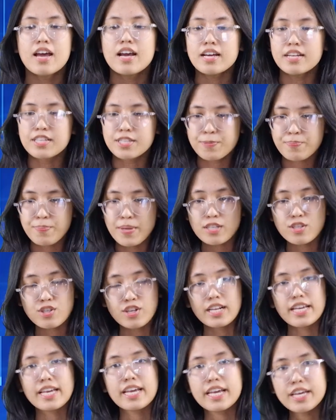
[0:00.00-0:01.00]

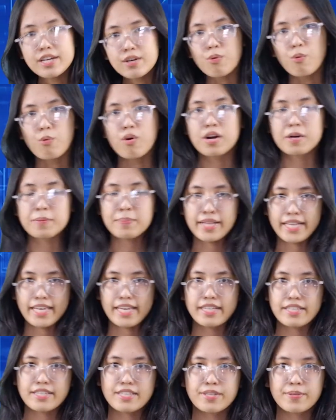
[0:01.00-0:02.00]
Especially in the
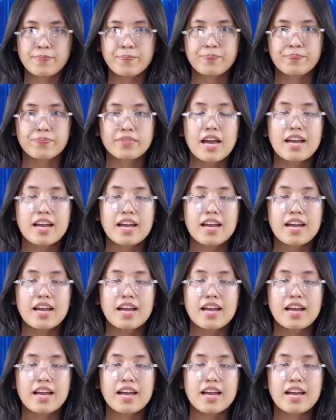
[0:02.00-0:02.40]
workplace,